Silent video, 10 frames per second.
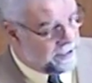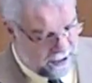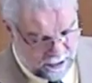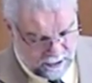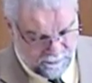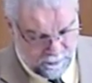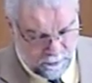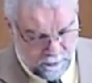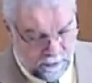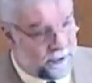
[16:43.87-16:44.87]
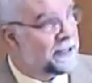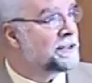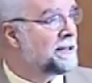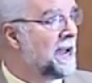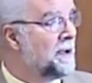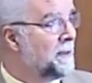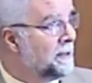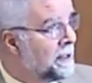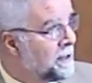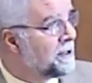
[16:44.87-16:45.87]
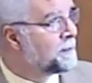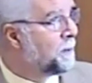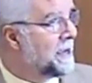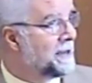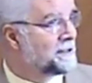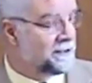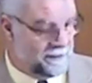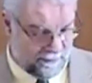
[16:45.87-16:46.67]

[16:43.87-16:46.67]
is for this time and this place.